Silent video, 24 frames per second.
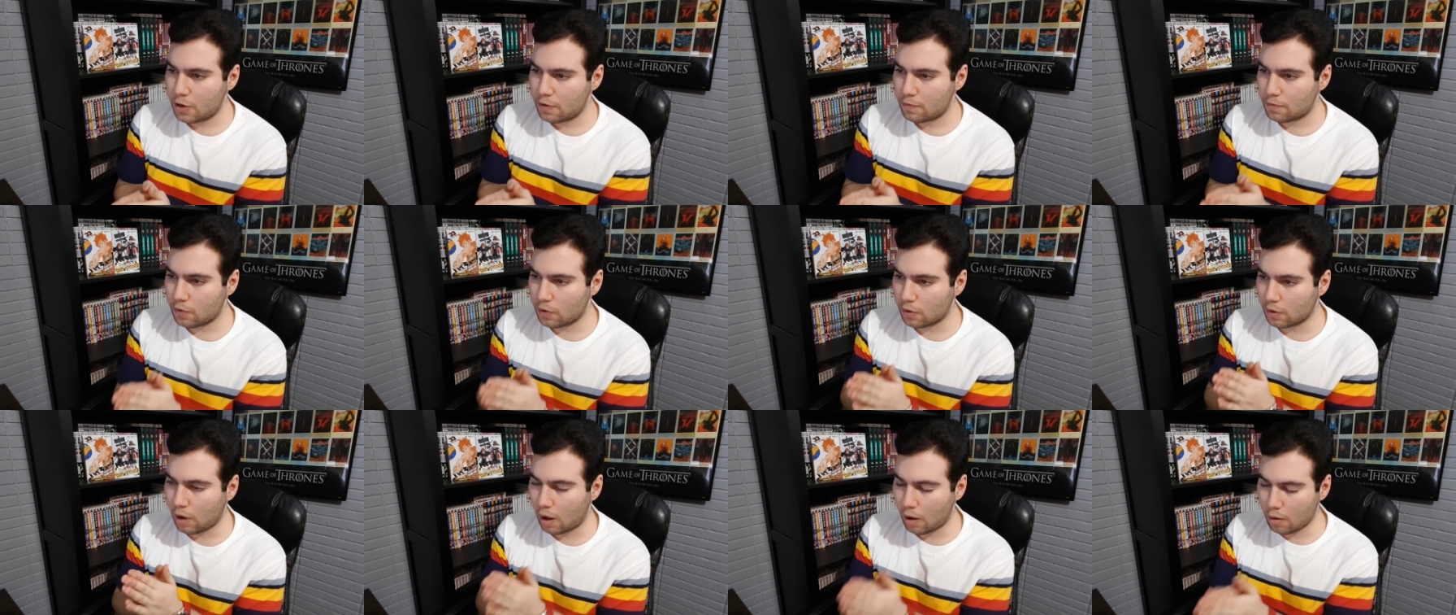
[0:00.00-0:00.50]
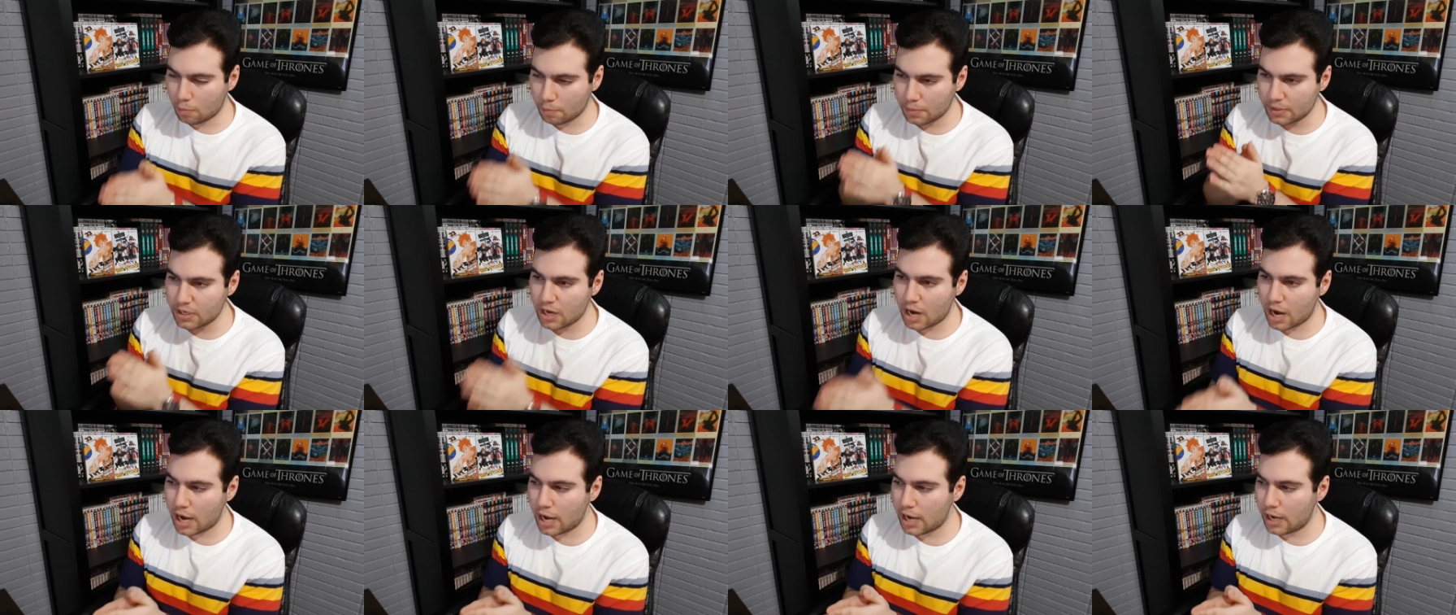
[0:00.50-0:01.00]
for
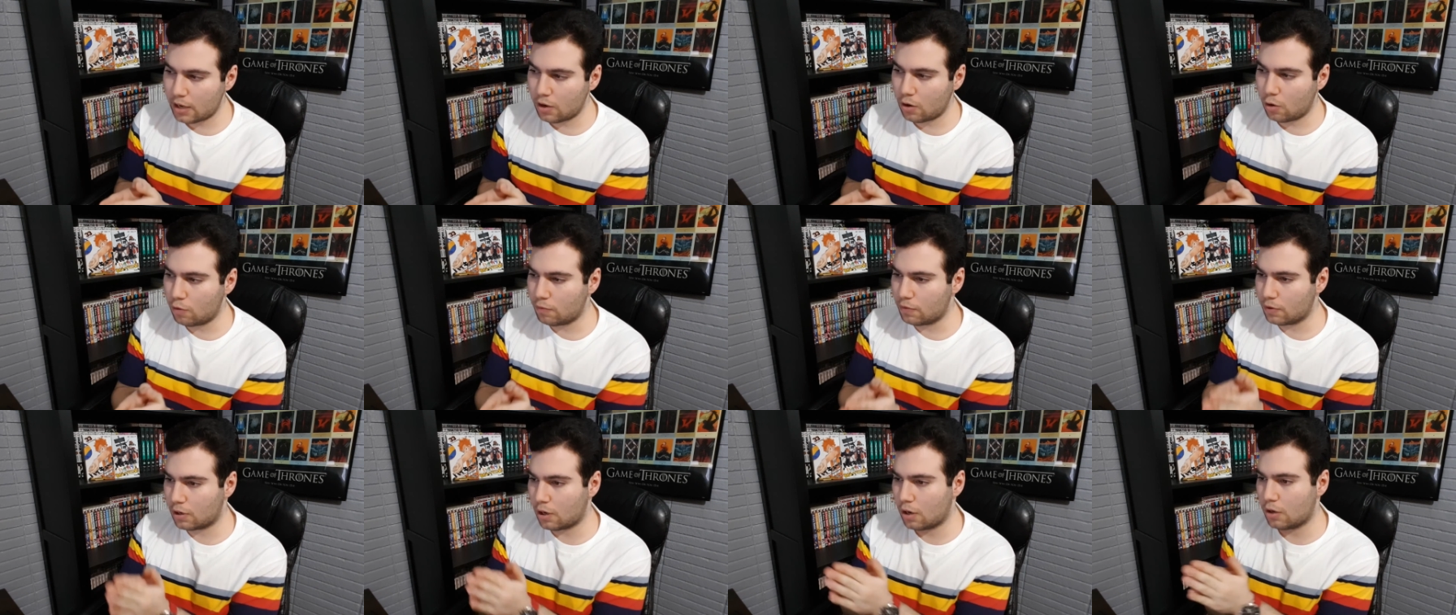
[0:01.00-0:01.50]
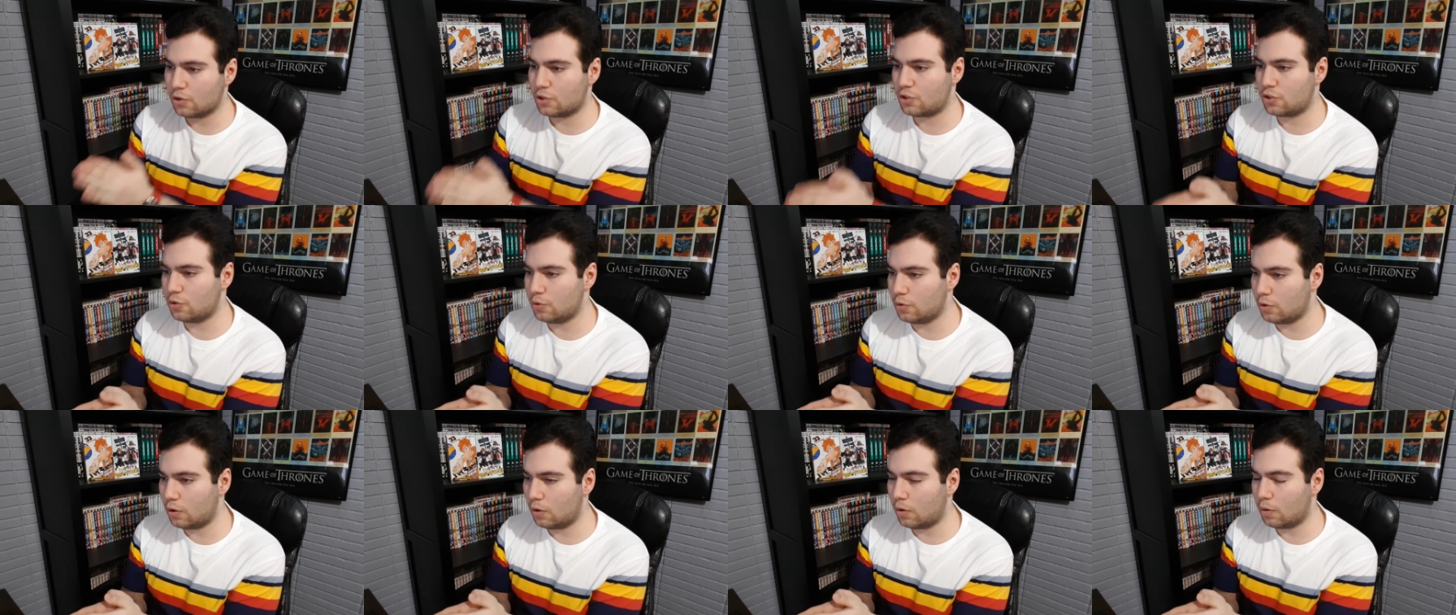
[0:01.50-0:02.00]
Kamomedai over
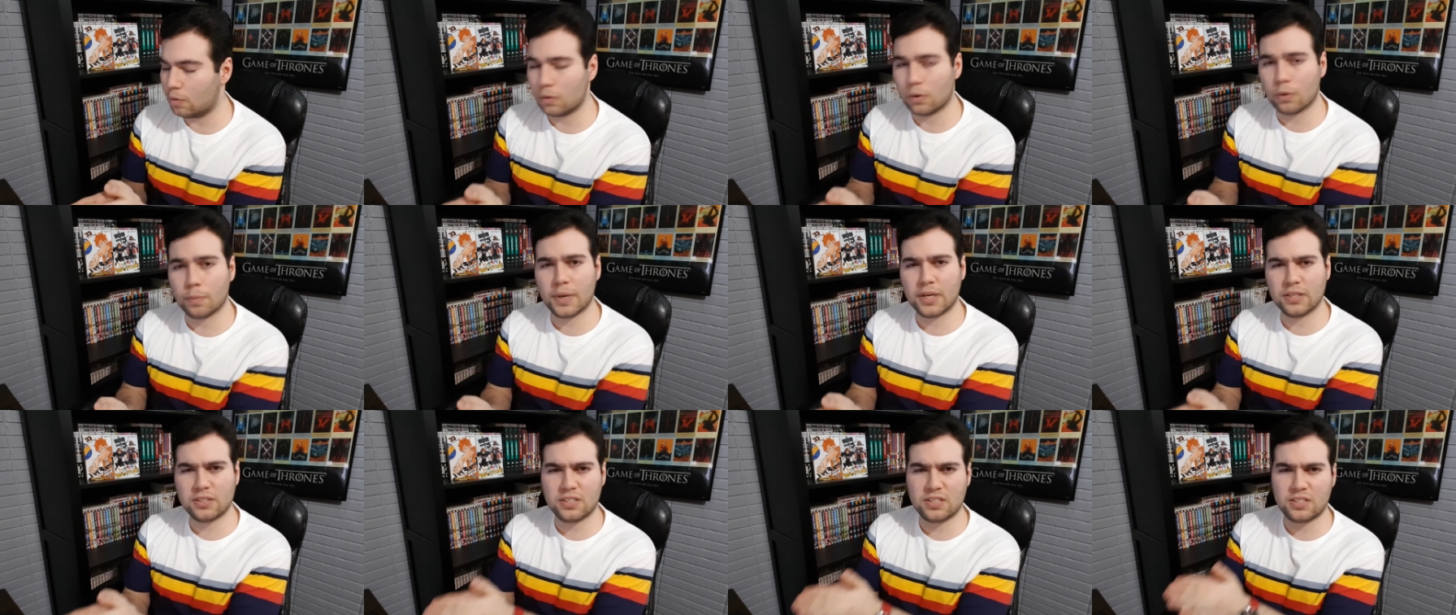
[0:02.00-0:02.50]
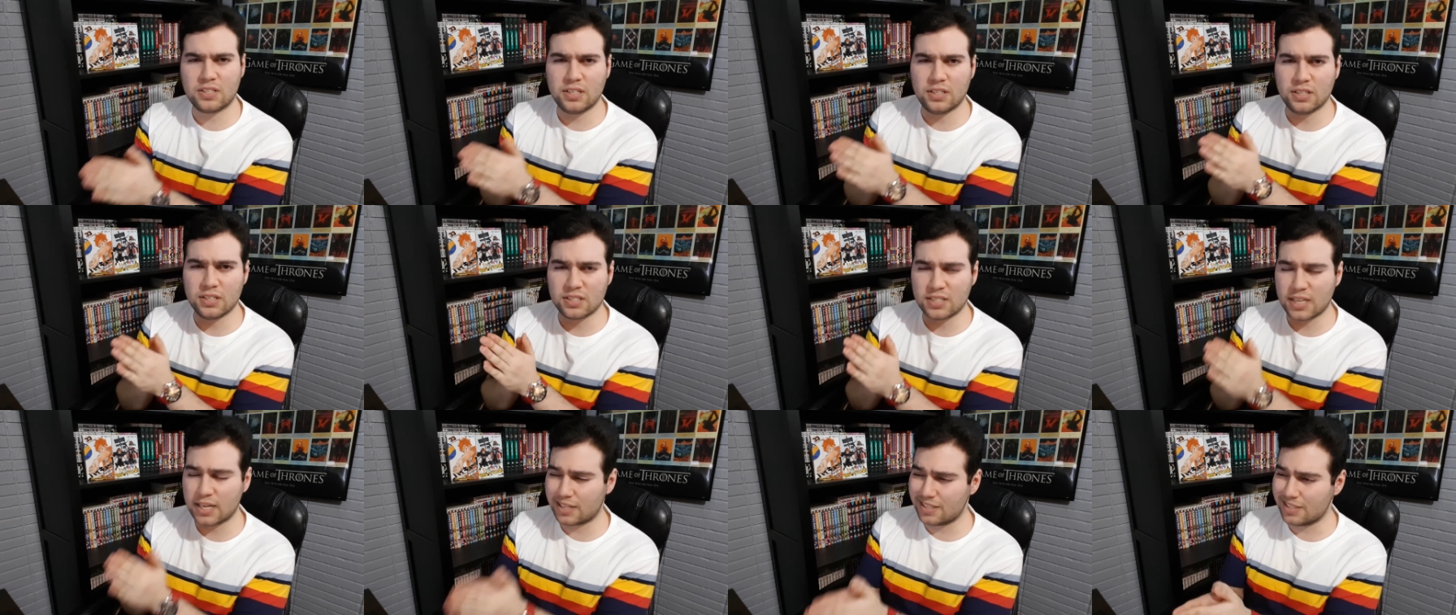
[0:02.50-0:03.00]
Karasuno, or we're about to see
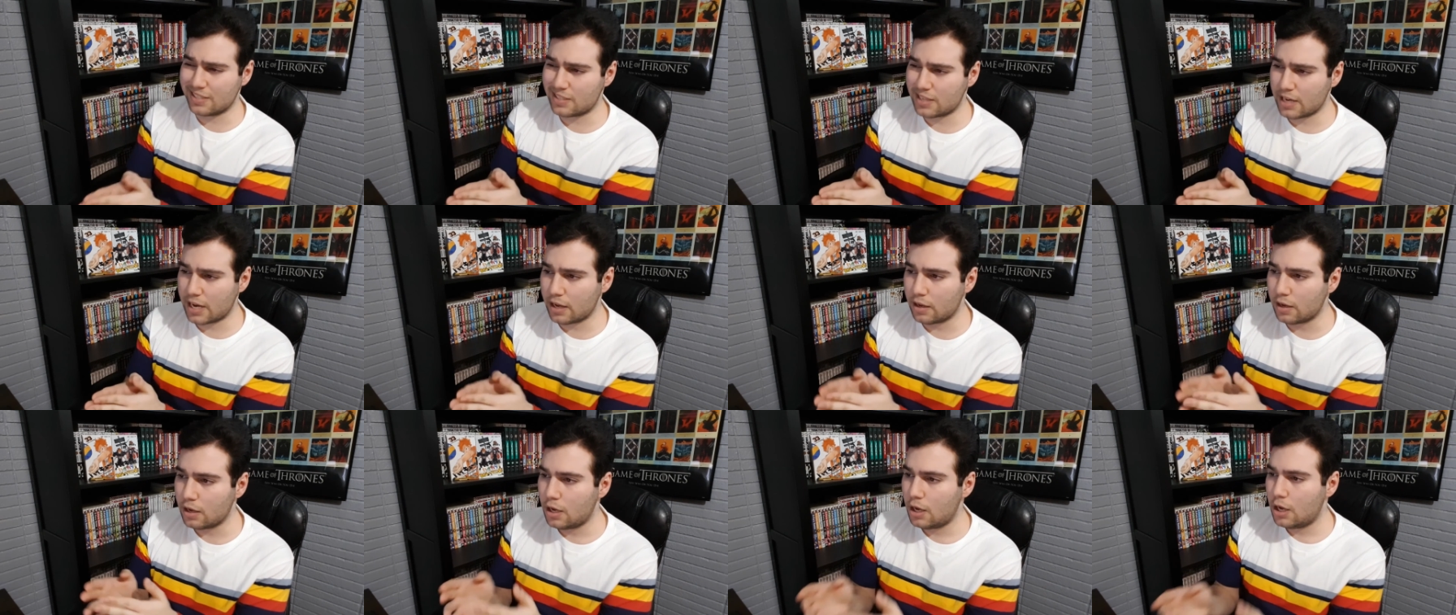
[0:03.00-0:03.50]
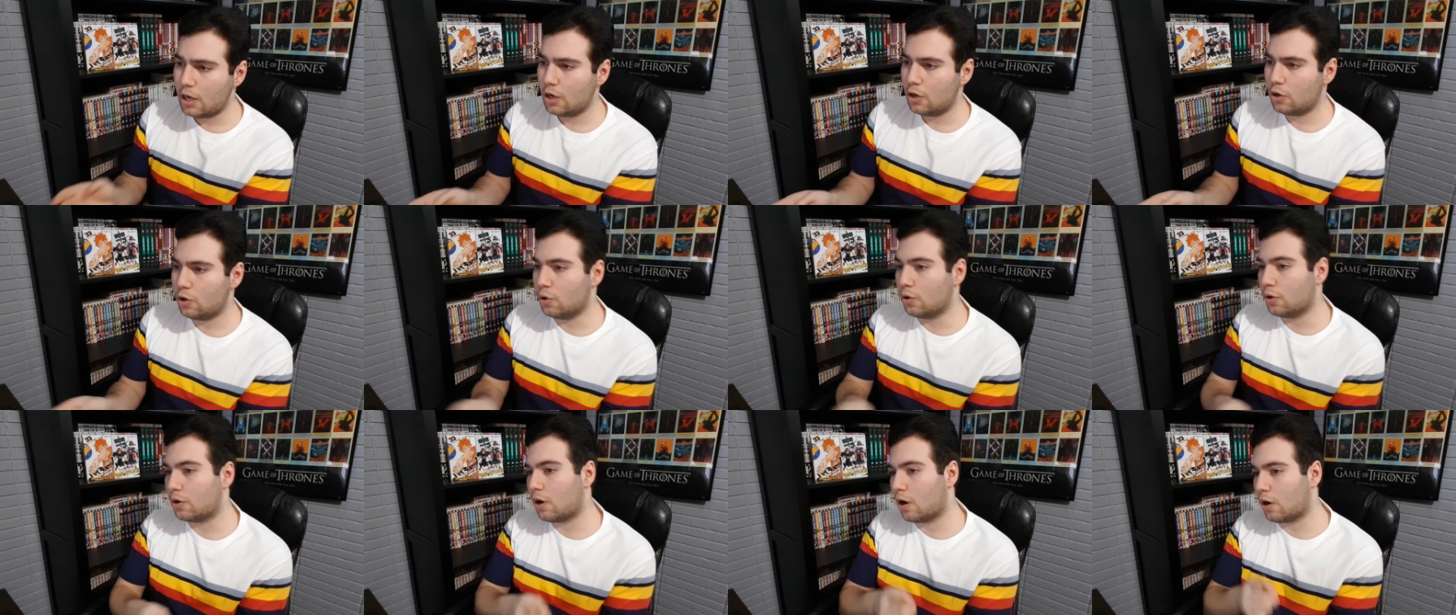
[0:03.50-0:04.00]
the second set
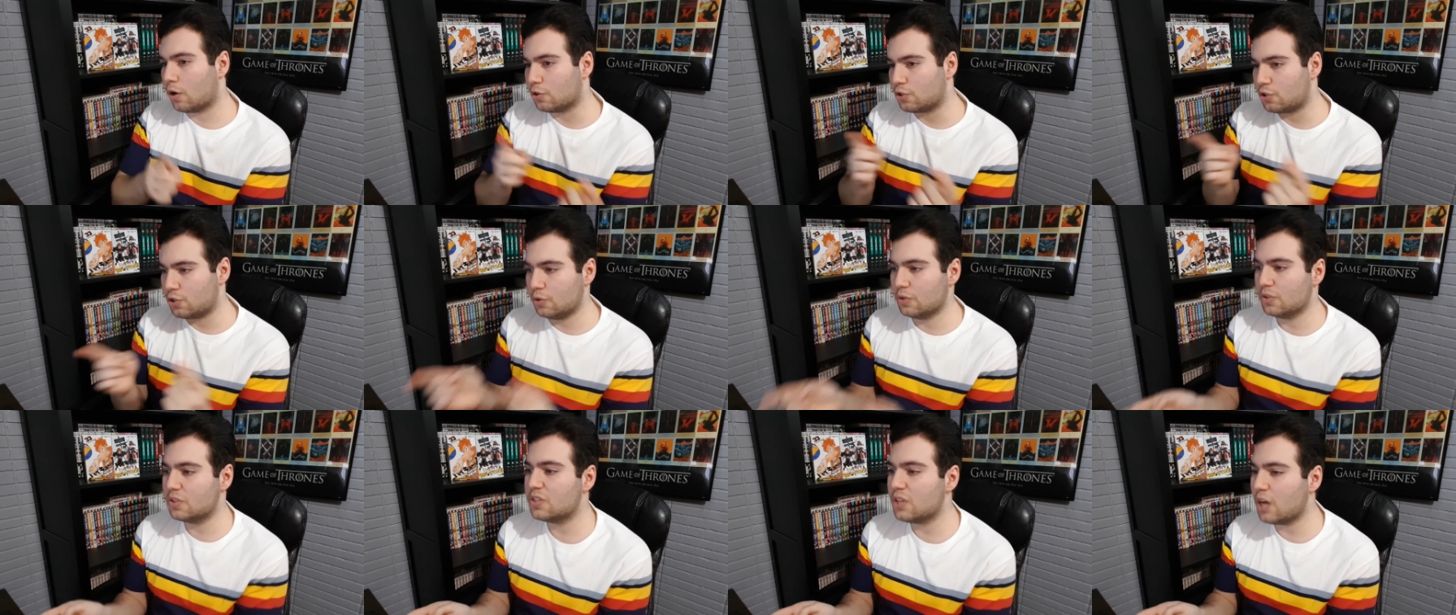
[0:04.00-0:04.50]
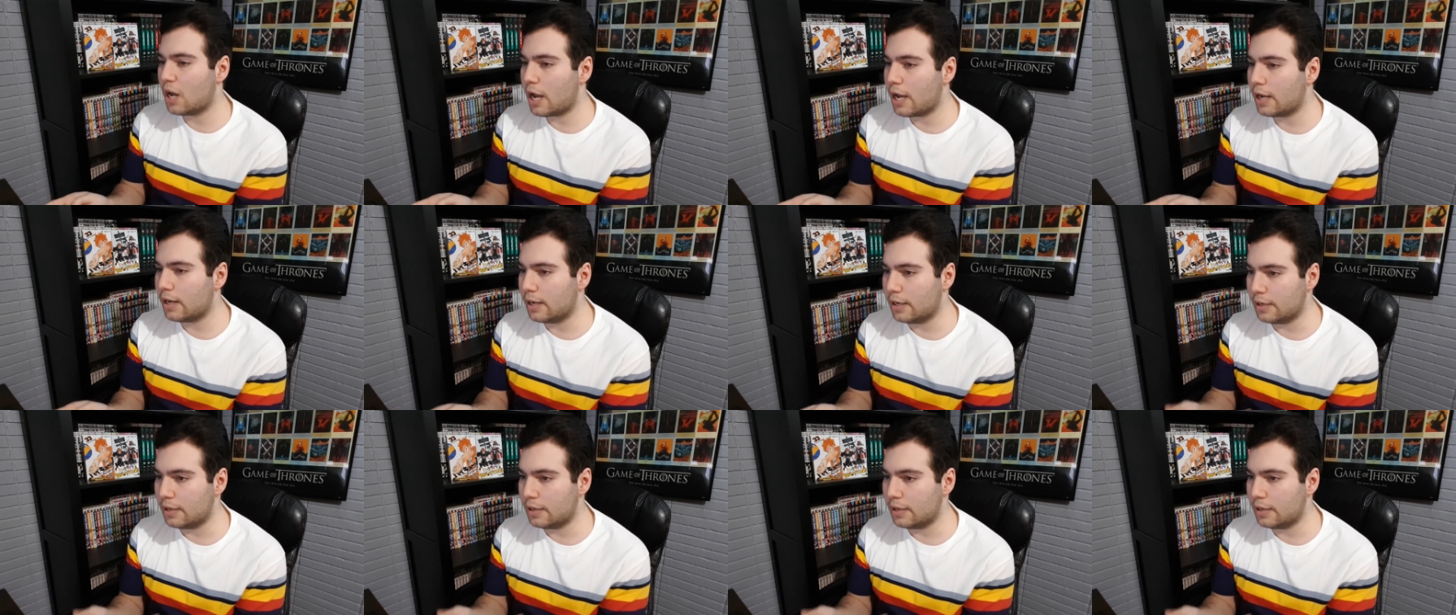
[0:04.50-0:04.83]
go to Karasuno's side,